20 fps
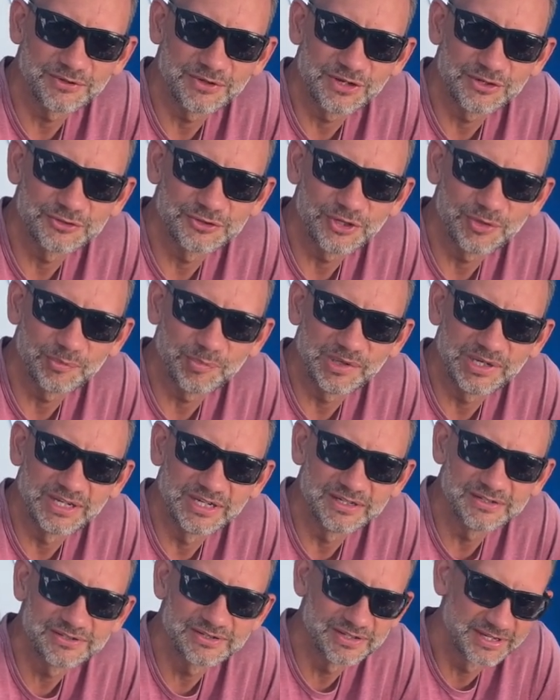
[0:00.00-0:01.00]
our shopping
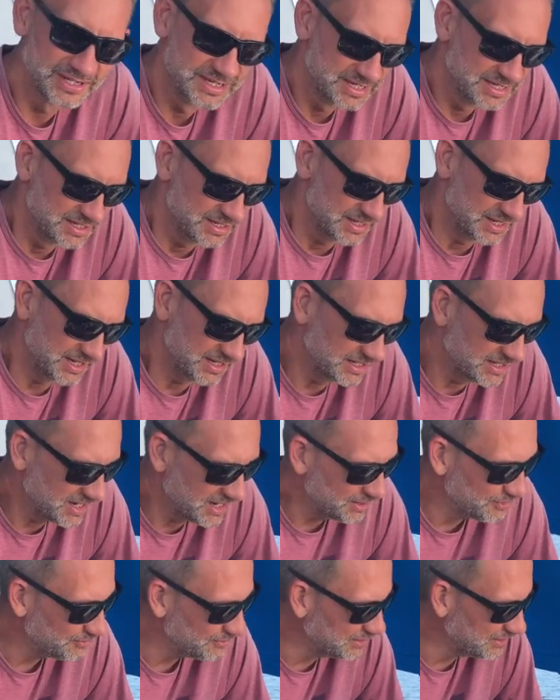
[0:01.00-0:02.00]
list. And
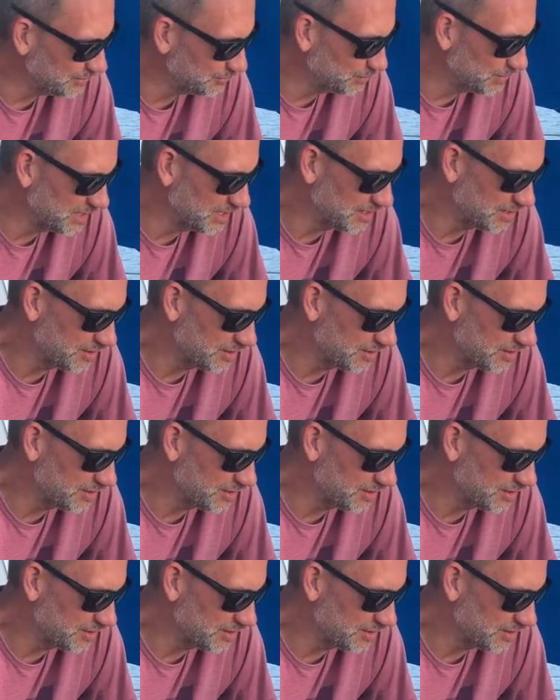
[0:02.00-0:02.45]
now that we